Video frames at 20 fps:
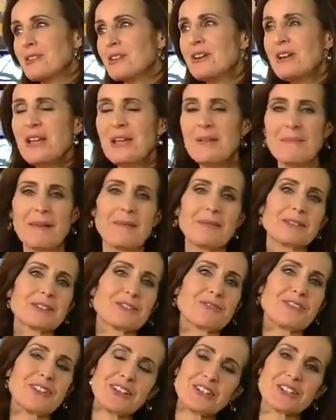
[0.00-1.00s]
or maybe they're
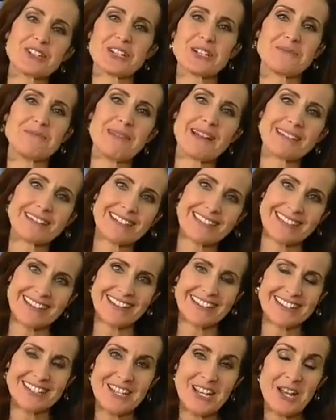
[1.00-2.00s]
finishing a
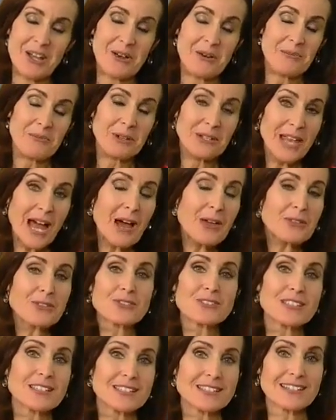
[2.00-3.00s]
marathon. Well, now there's
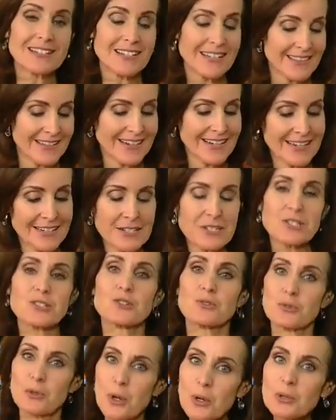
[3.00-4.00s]
a study that kind of
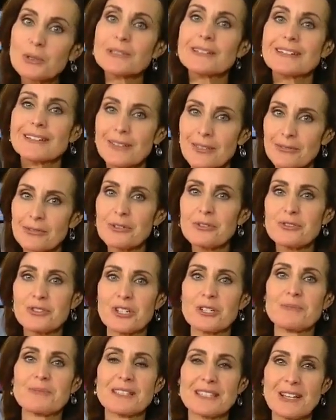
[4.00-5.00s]
scrolling through
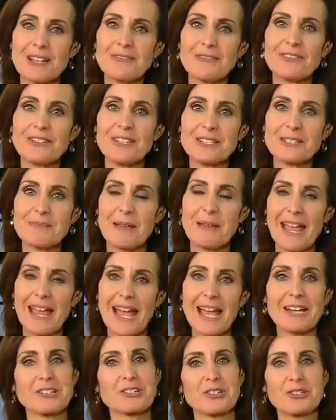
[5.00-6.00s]
gym selfies may
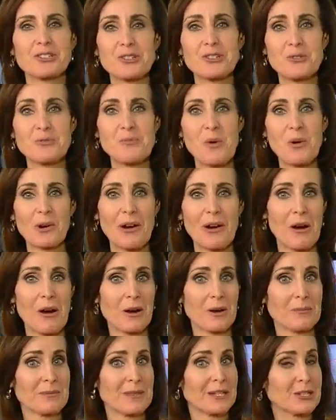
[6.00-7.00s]
actually do more
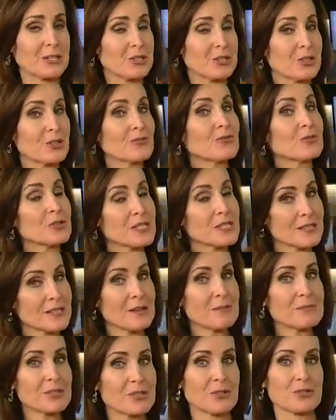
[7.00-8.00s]
harm than good for some
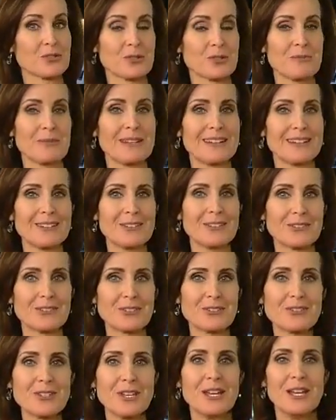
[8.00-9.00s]
social media
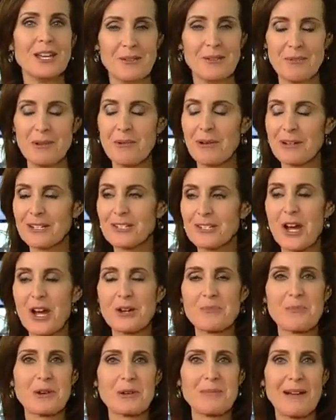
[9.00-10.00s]
users. We wanted to talk
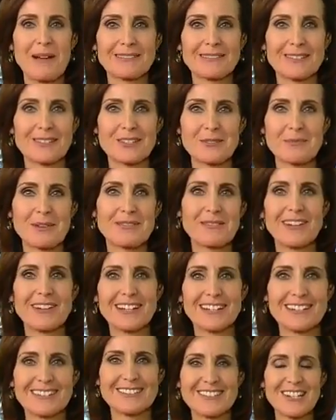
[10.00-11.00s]
more about this, so we invited
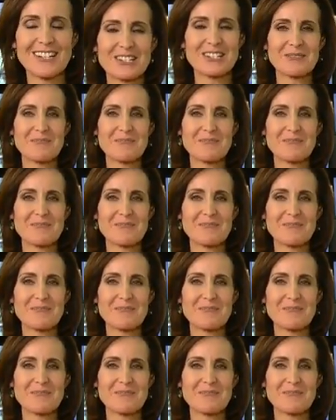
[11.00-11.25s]
our Doctor